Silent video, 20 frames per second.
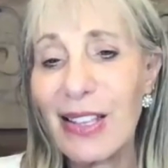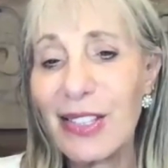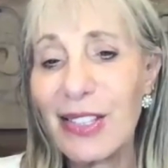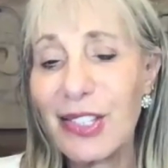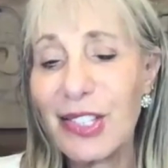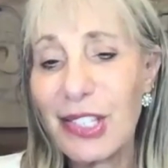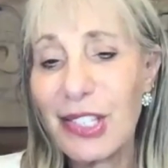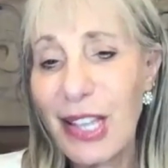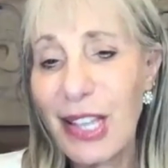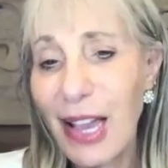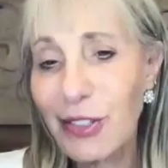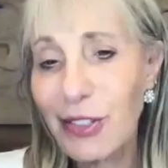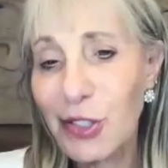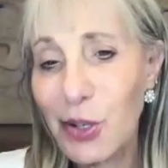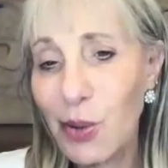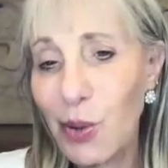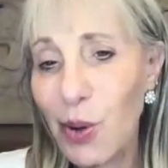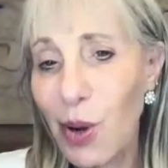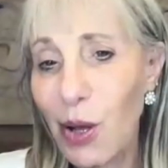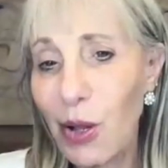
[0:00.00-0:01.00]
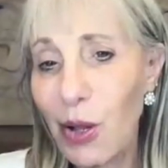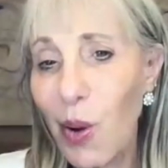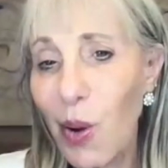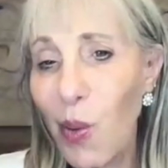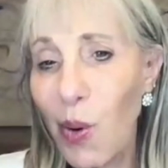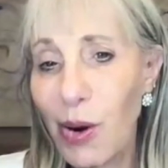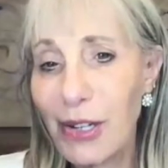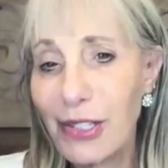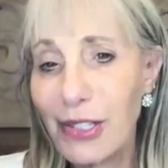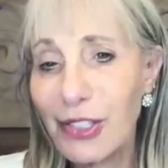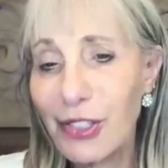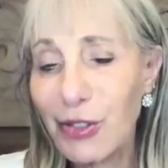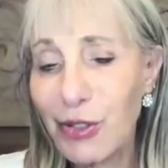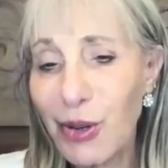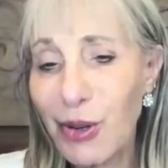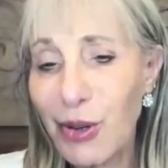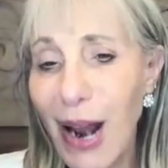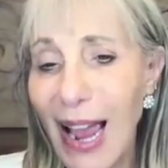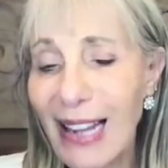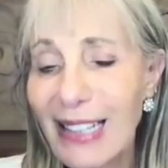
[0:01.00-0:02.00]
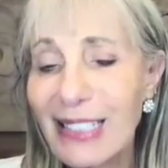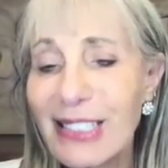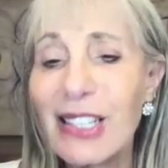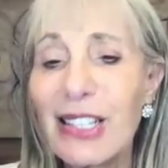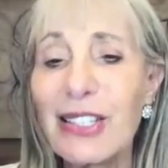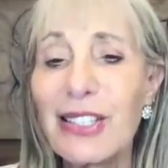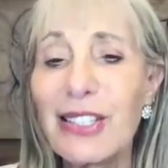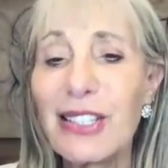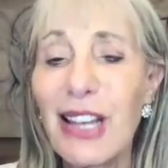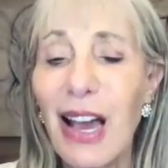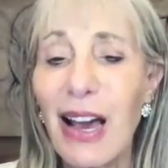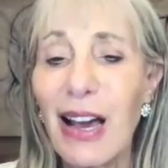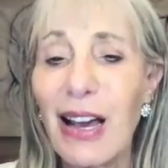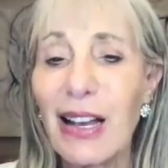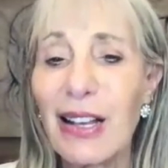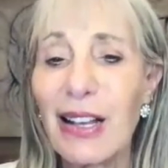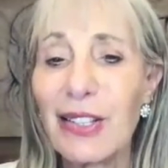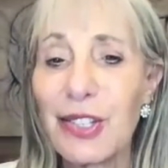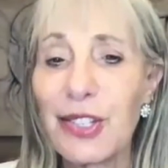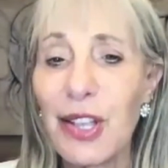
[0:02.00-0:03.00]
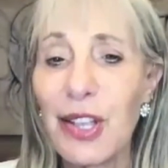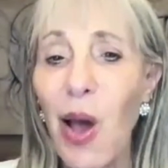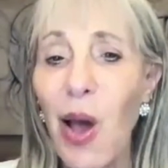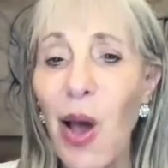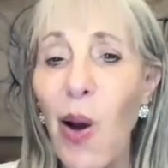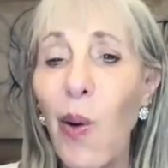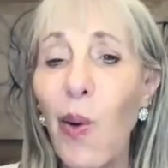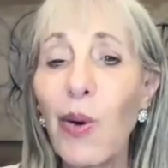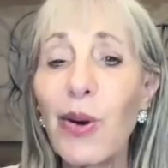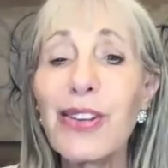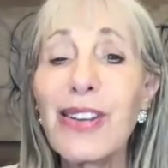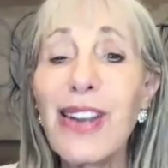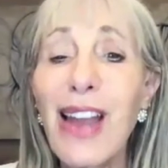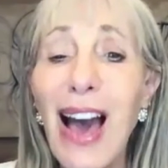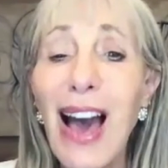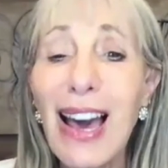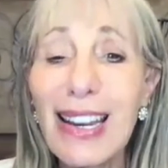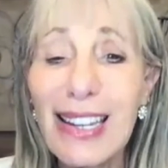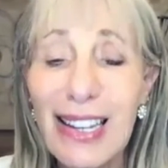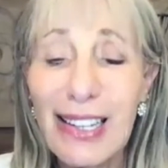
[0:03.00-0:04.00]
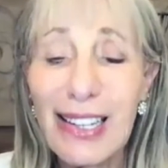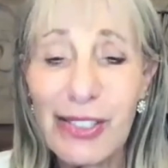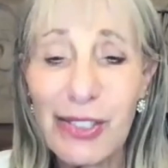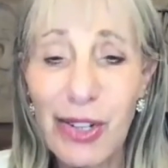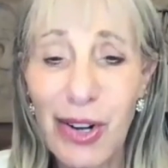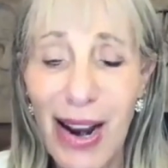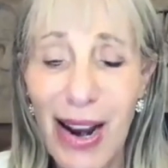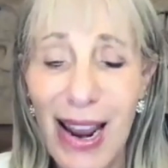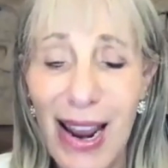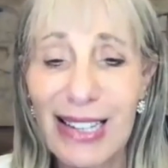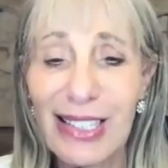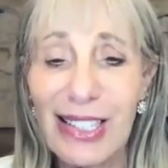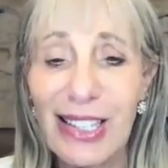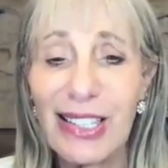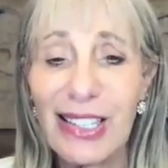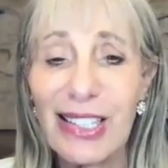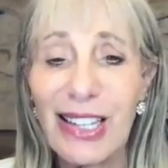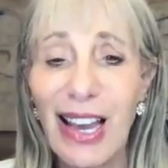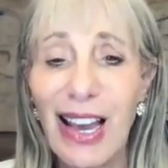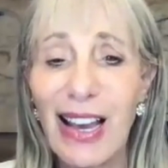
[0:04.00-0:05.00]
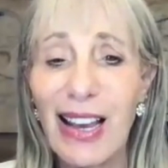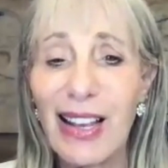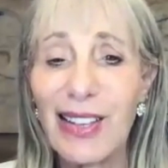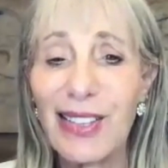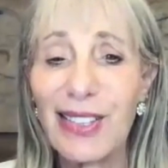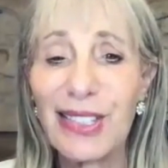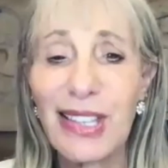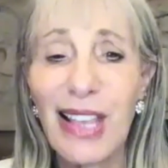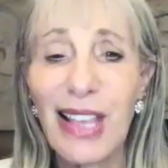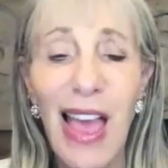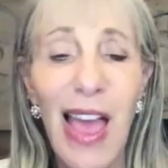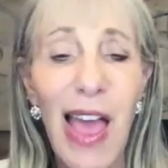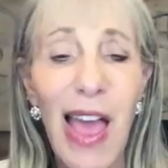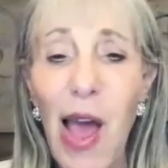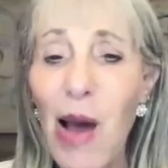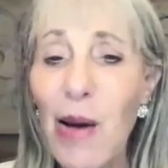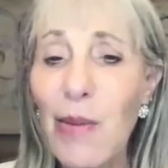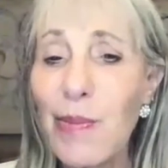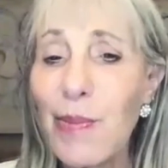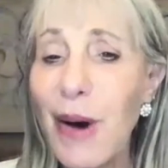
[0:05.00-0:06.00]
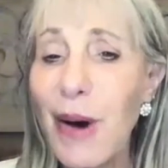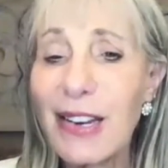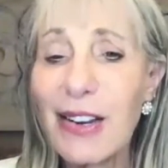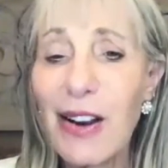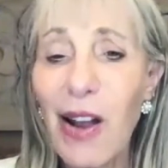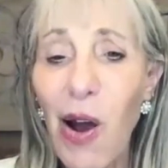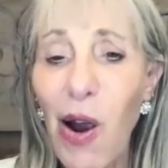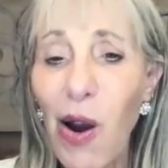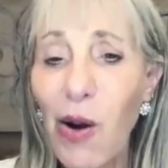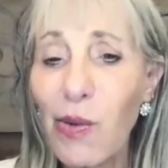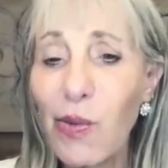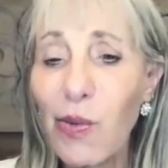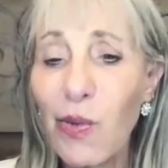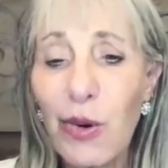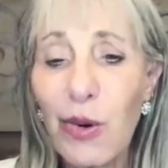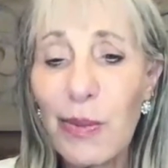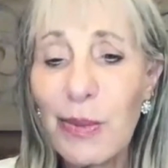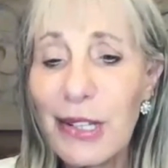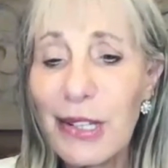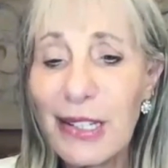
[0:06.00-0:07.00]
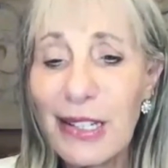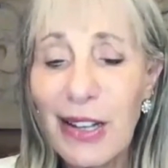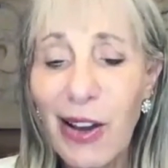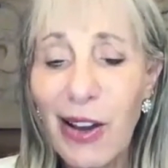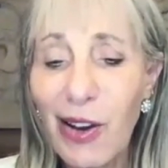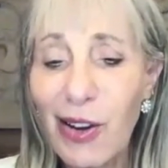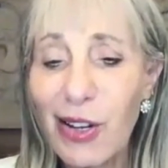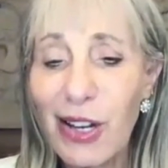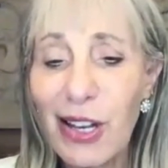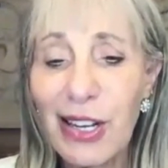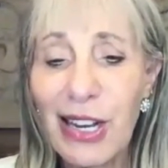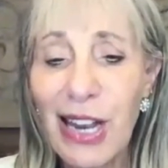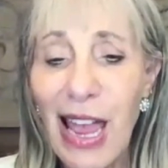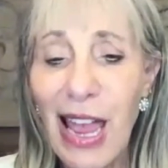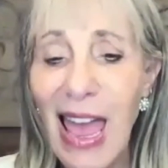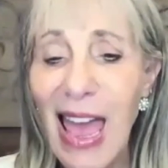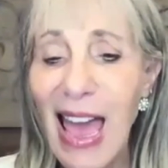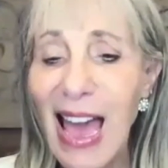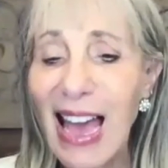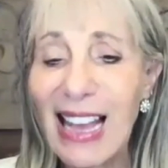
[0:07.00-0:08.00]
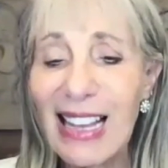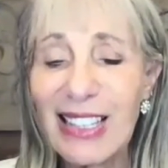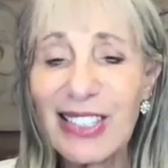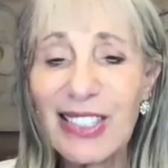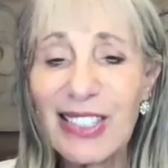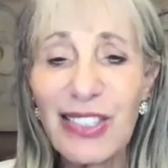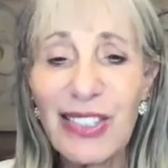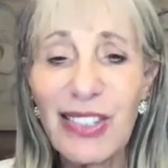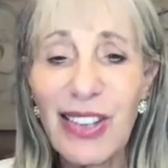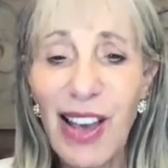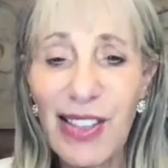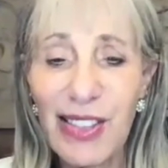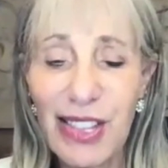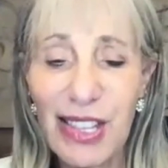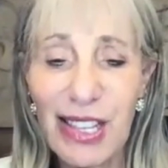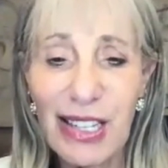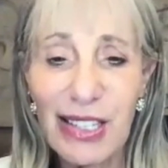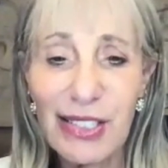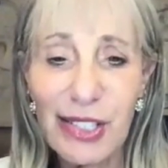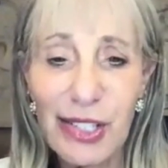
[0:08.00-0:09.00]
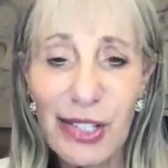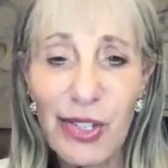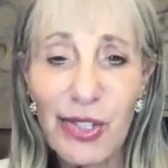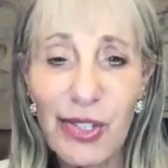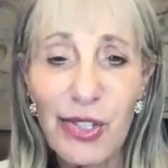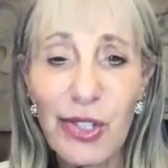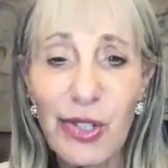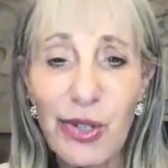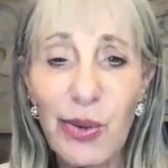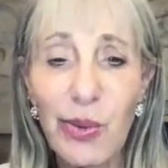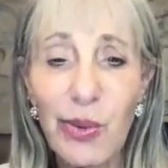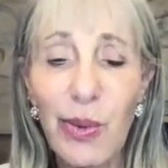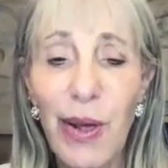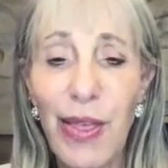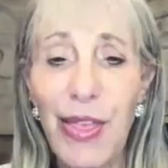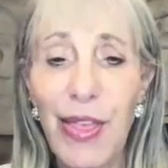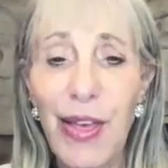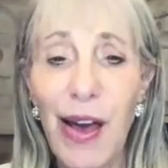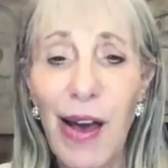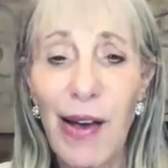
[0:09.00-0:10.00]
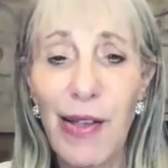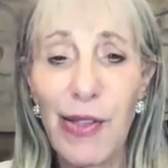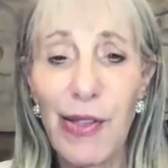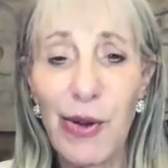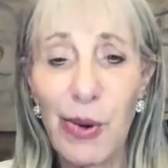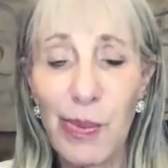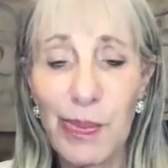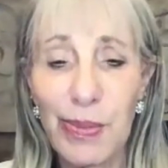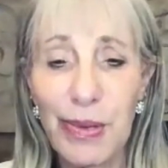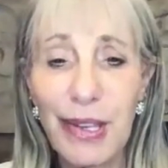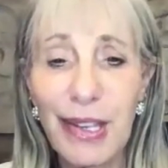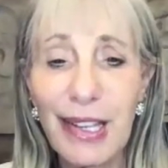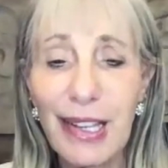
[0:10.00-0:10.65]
is sexual or attracted to us or not attracted to us. But our womanhood has nothing to do with other